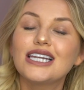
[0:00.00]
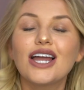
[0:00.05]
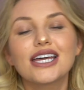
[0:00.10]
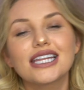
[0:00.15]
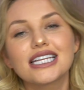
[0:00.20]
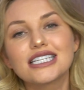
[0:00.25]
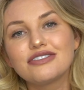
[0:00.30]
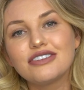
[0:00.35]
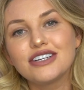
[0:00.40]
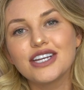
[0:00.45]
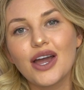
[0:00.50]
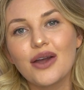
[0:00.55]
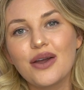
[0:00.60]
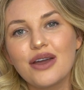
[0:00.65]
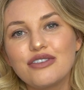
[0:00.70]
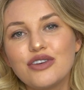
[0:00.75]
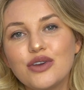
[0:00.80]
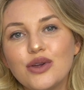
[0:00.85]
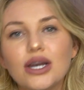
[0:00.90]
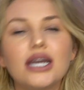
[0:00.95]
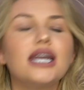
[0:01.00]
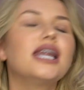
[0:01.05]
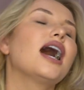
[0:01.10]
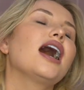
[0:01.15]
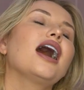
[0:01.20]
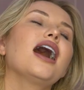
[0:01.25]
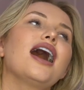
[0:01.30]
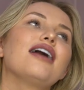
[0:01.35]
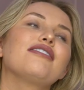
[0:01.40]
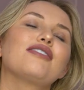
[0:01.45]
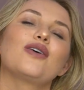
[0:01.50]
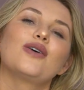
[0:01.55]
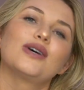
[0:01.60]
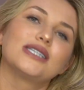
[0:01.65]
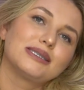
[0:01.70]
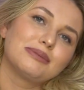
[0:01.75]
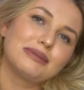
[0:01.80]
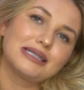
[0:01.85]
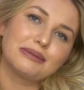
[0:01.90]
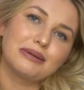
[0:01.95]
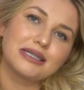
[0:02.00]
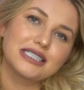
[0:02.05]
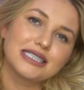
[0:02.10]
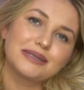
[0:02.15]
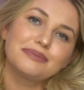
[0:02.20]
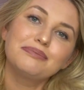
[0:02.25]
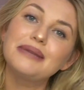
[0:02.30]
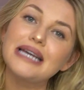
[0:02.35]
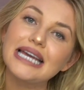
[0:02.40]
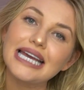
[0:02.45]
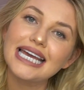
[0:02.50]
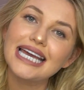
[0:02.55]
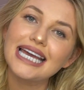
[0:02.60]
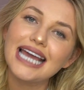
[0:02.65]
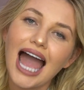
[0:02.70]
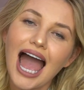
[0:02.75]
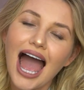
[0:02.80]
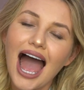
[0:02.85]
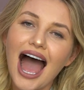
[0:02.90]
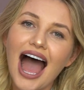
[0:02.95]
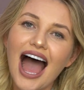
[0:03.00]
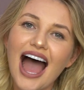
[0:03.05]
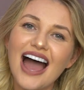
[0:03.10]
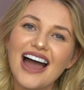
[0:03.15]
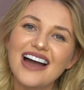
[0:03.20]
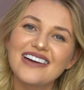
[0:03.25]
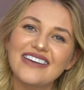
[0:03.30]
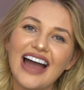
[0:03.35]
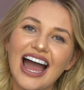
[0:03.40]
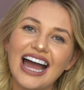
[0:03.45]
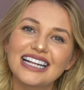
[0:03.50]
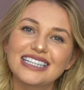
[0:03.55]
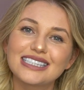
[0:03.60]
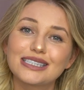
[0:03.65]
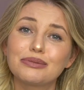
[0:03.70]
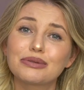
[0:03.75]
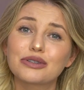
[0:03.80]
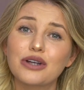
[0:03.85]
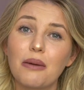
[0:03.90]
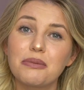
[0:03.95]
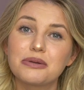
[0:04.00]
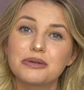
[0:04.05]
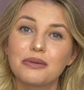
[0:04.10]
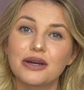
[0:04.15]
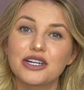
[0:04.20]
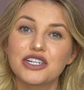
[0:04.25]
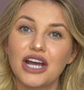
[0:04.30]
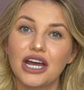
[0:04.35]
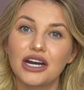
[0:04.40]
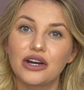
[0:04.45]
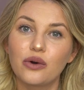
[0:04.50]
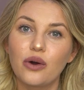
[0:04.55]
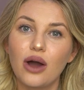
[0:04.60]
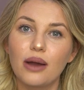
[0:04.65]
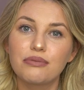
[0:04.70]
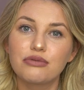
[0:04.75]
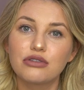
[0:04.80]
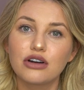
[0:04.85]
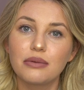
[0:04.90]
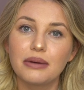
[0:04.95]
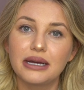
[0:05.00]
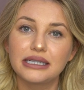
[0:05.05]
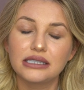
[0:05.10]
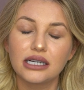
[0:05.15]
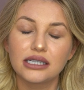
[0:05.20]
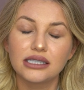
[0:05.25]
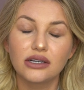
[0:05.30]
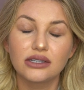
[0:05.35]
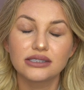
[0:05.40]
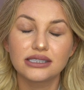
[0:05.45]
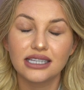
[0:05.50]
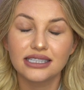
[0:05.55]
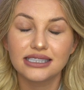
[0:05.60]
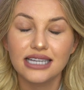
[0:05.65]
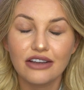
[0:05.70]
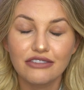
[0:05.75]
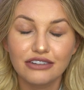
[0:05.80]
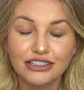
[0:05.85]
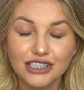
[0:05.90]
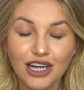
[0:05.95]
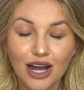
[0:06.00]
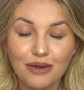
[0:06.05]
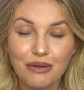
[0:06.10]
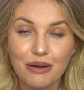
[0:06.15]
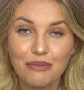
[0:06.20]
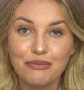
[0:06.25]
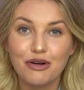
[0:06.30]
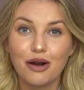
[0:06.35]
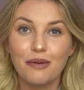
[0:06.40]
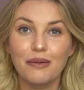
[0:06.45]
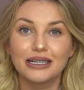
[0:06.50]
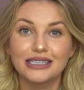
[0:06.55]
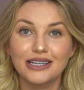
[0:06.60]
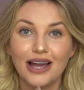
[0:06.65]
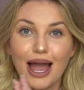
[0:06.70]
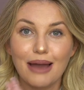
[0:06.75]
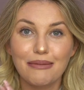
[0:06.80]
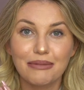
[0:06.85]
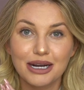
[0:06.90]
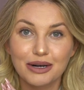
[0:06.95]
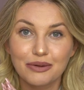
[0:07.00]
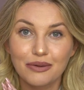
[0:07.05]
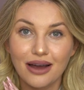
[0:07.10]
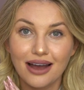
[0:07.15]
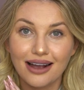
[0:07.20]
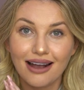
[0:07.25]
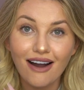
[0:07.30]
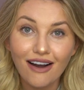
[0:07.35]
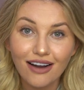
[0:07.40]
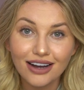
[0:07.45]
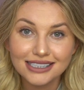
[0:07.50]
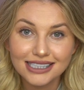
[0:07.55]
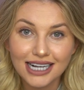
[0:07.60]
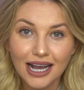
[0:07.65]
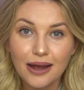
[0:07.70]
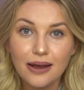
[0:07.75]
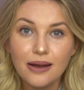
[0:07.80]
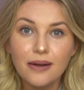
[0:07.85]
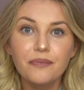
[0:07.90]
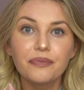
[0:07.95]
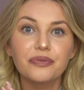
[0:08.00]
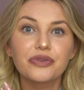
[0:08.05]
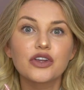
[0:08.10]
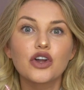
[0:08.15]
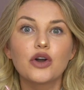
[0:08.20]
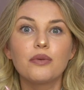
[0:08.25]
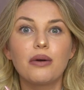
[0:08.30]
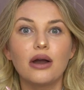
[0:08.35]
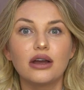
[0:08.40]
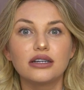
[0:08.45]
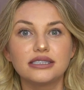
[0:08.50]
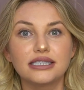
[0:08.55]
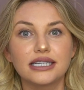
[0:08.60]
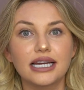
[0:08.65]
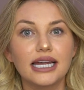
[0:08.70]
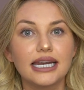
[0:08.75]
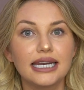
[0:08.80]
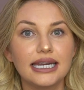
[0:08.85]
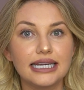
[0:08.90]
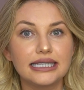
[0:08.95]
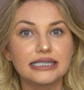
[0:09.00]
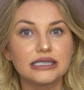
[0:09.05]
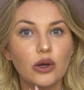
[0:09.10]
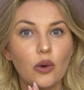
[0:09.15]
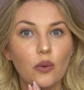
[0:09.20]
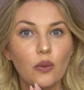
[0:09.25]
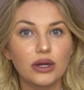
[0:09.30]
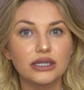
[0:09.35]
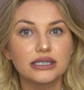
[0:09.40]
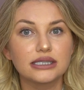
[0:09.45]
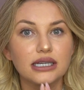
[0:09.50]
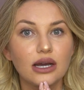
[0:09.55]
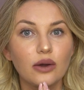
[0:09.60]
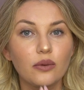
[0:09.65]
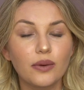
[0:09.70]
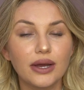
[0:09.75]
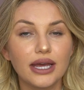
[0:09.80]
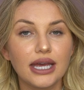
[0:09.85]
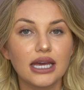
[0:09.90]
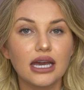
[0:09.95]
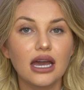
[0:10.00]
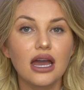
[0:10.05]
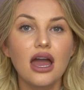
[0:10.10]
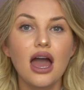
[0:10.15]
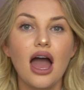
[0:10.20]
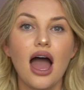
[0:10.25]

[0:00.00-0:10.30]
like this video if you love autumn as much as me, and subscribe to my channel. I promise, I know I say this every time, but I promise I am going to work harder on posting at least once a week.